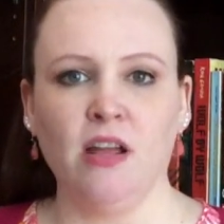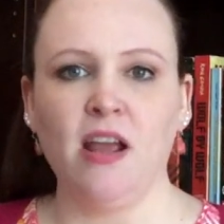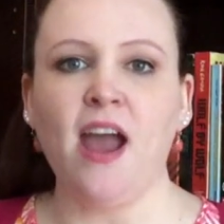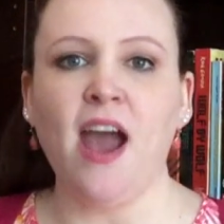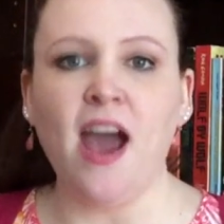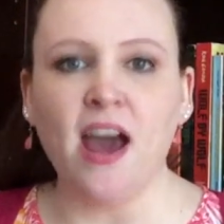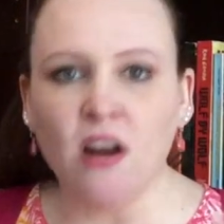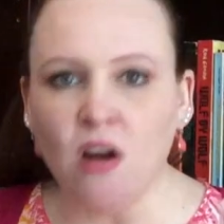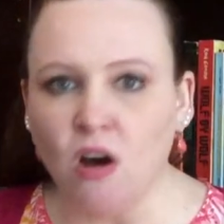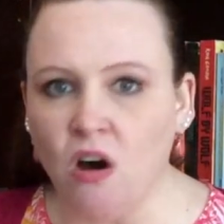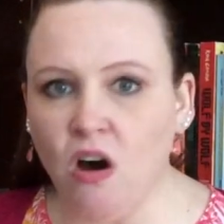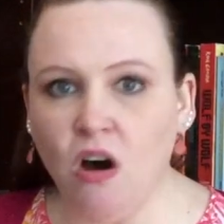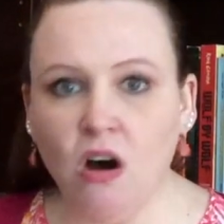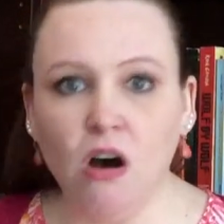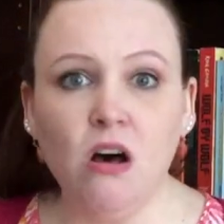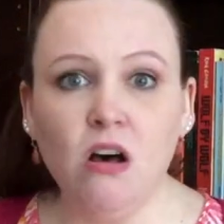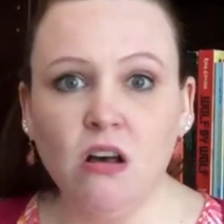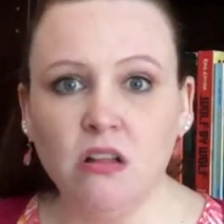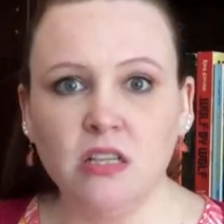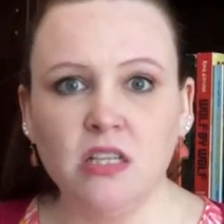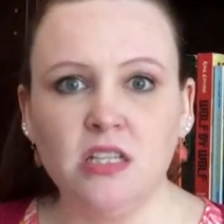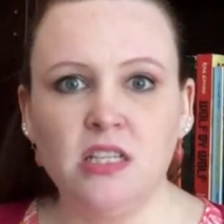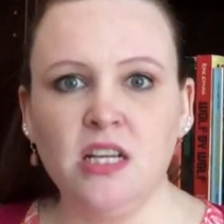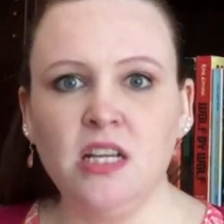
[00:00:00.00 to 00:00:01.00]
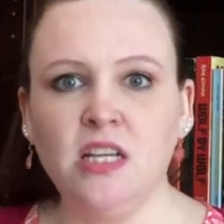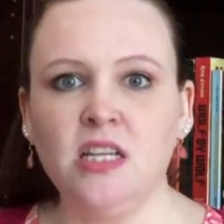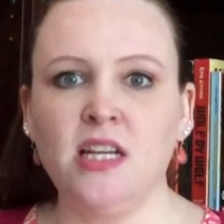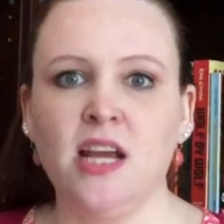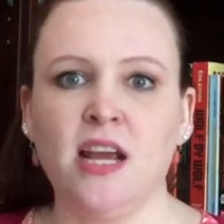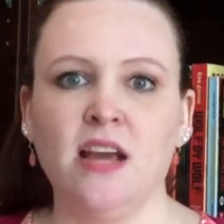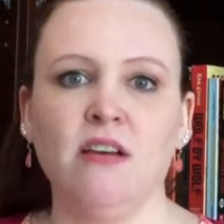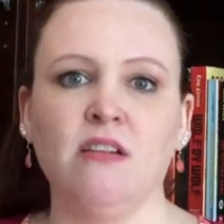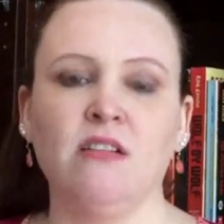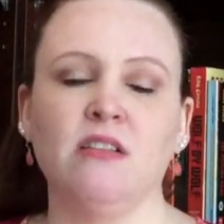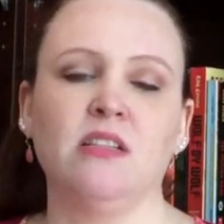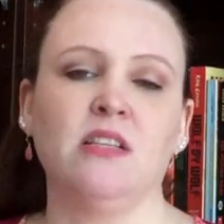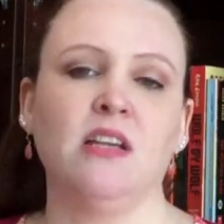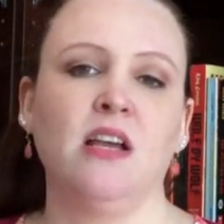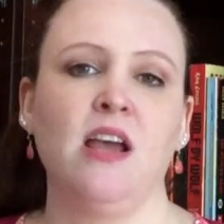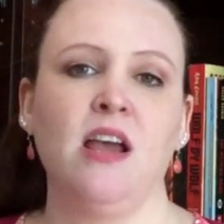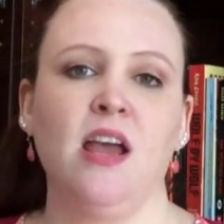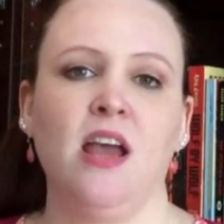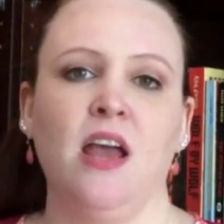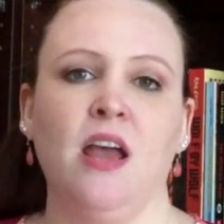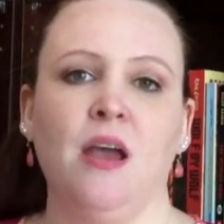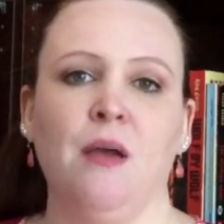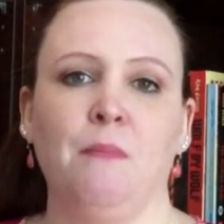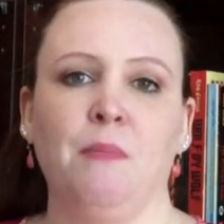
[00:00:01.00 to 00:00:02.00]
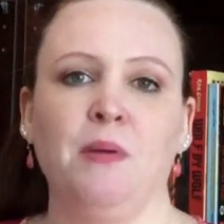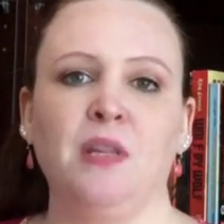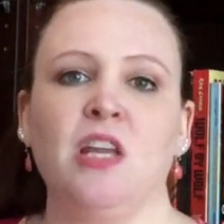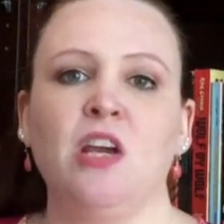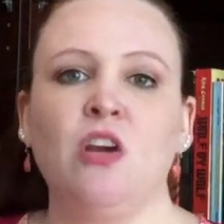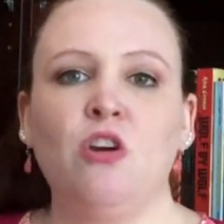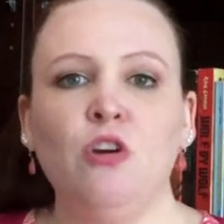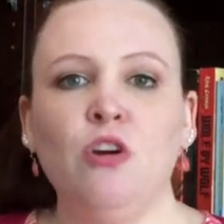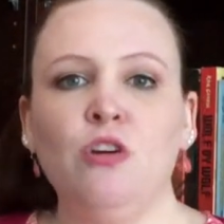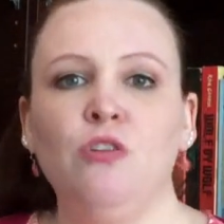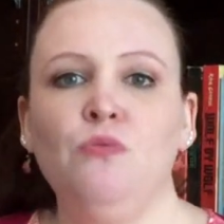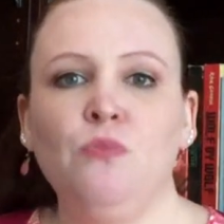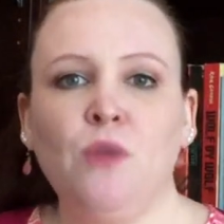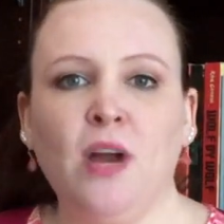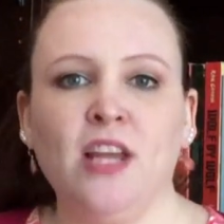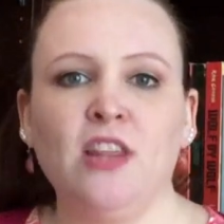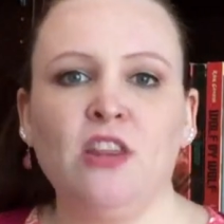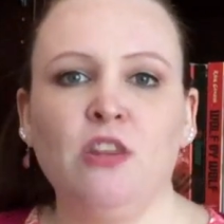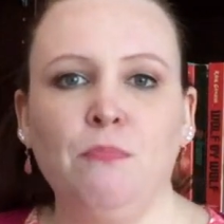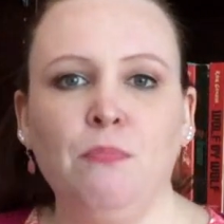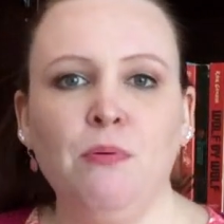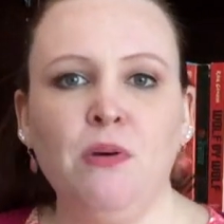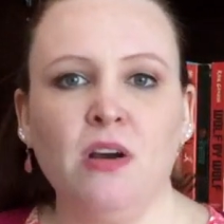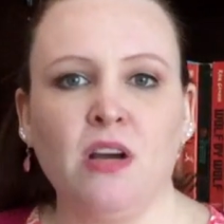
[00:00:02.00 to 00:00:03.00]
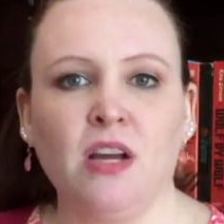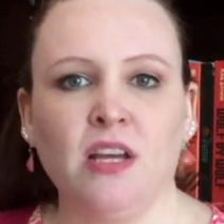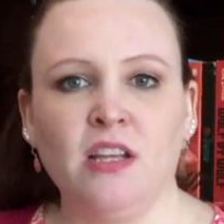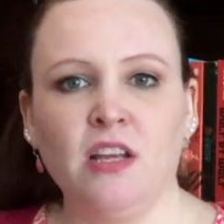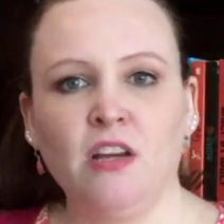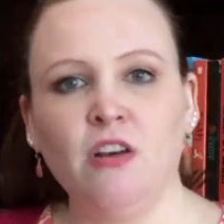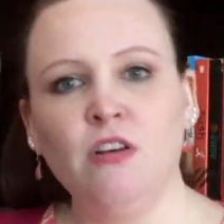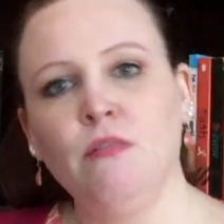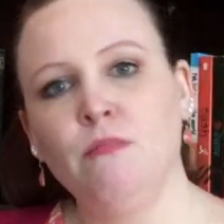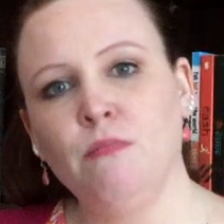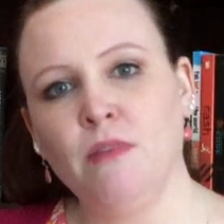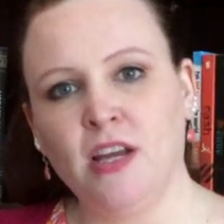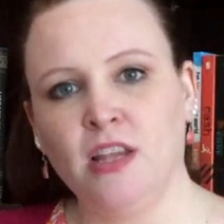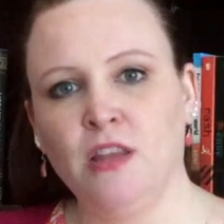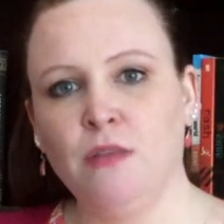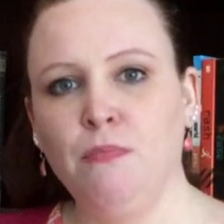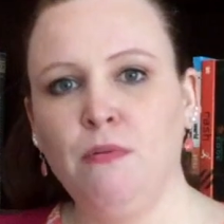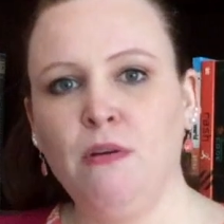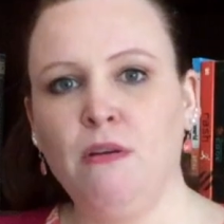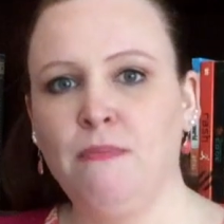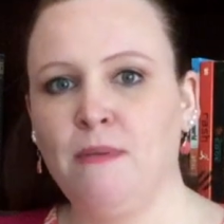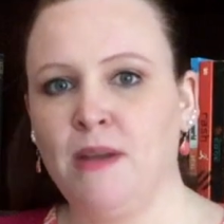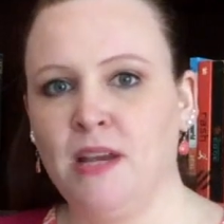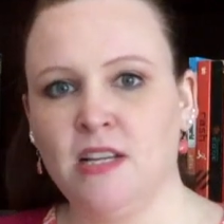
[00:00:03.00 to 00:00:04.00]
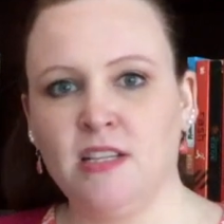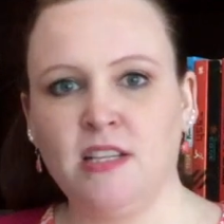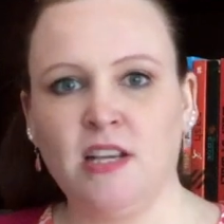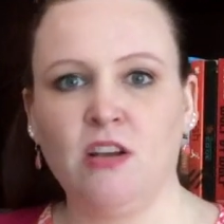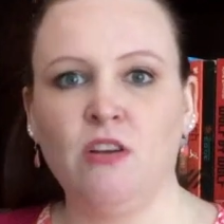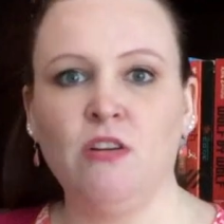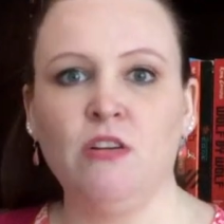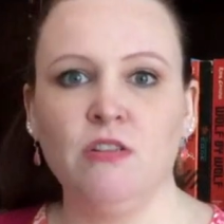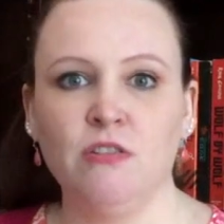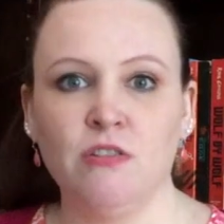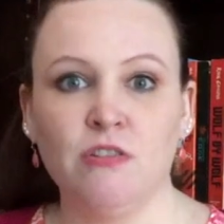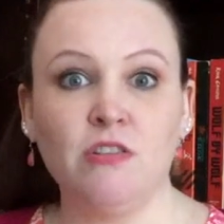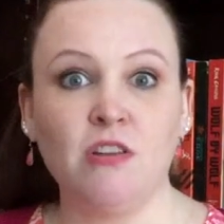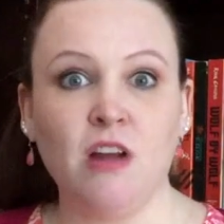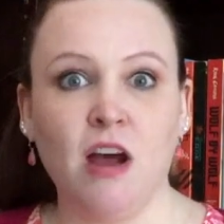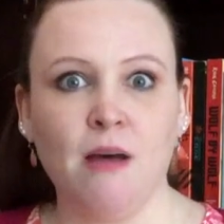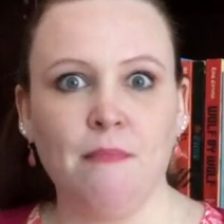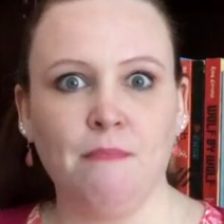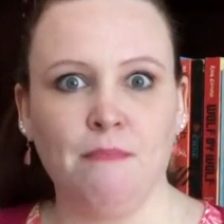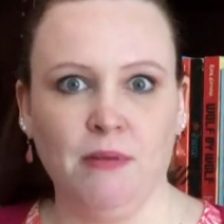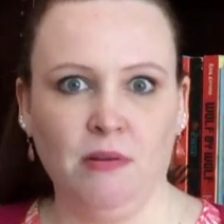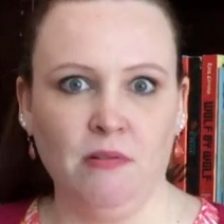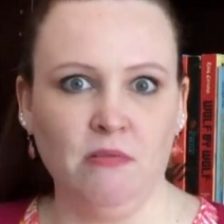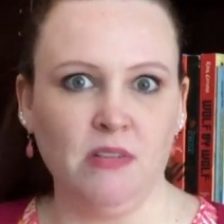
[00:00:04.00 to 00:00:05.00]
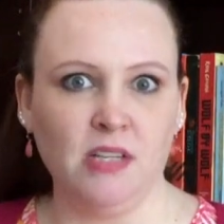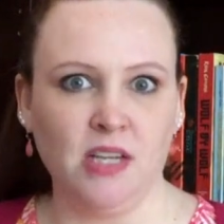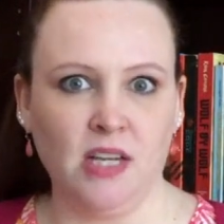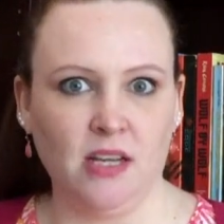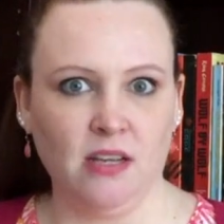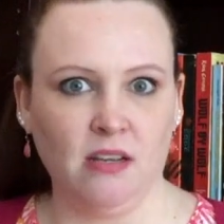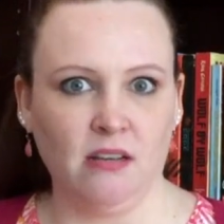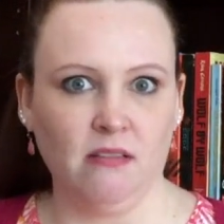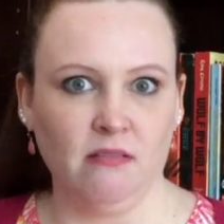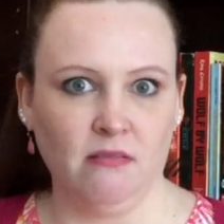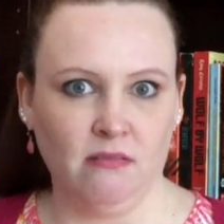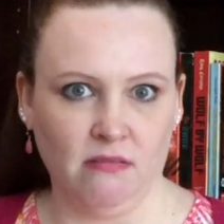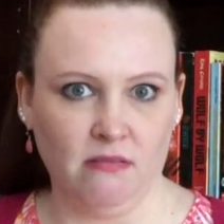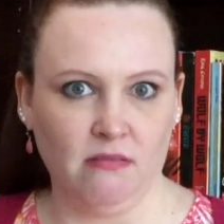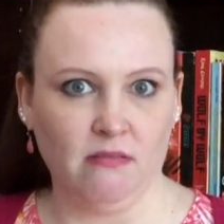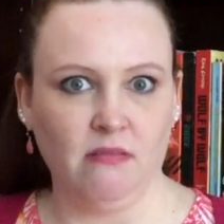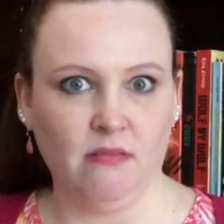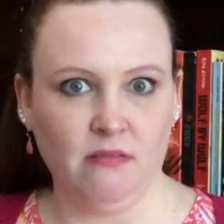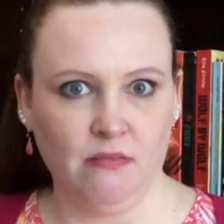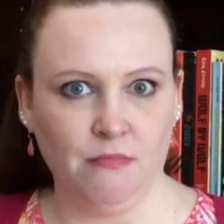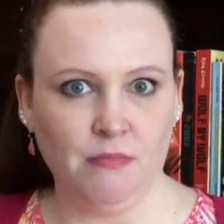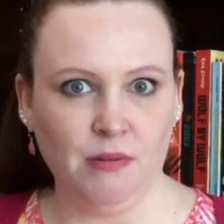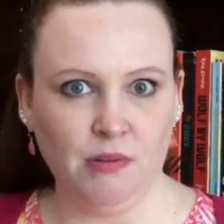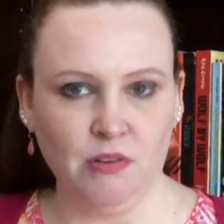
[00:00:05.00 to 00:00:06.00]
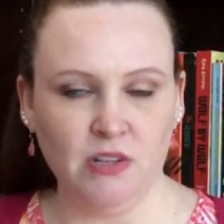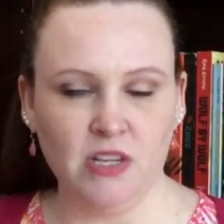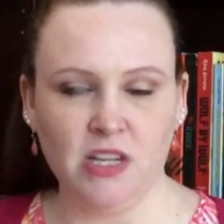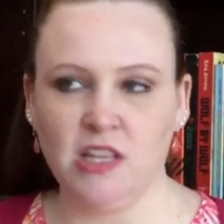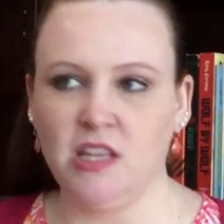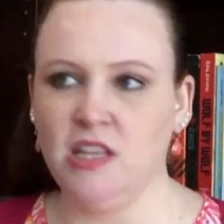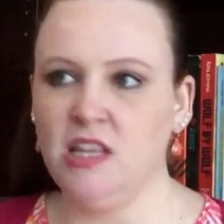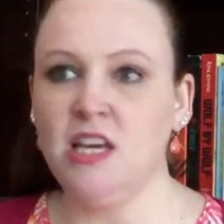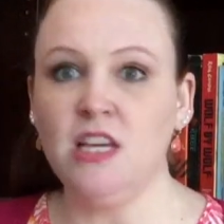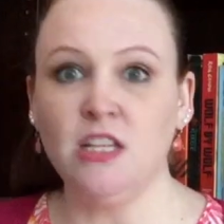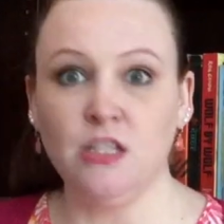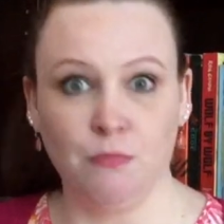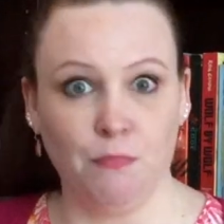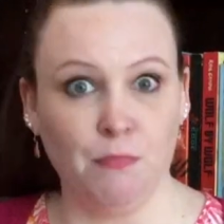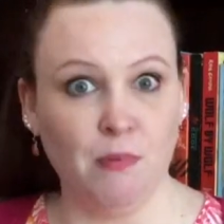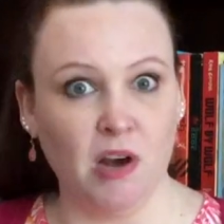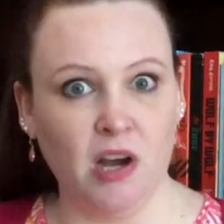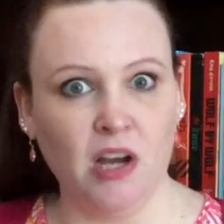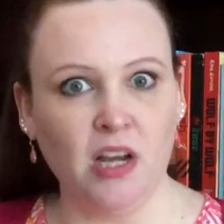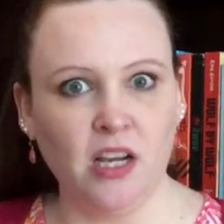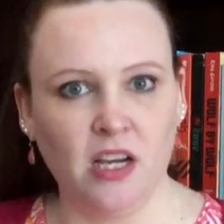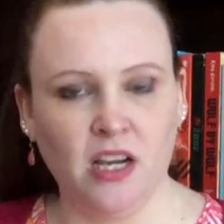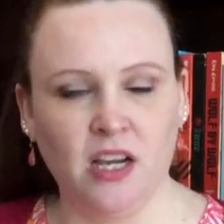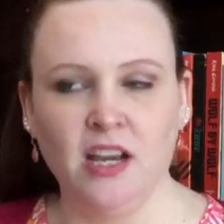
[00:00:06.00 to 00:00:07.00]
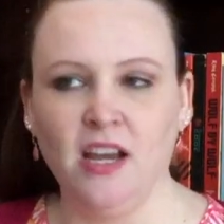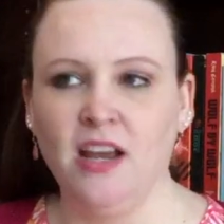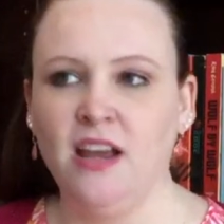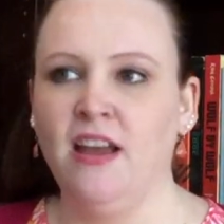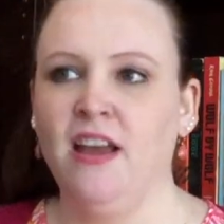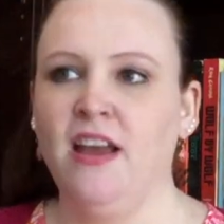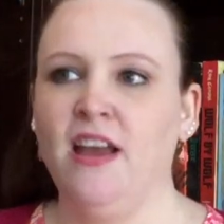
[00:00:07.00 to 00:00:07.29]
They had all the details, but they couldn't write the book, and they couldn't write the book because they couldn't stop building this book,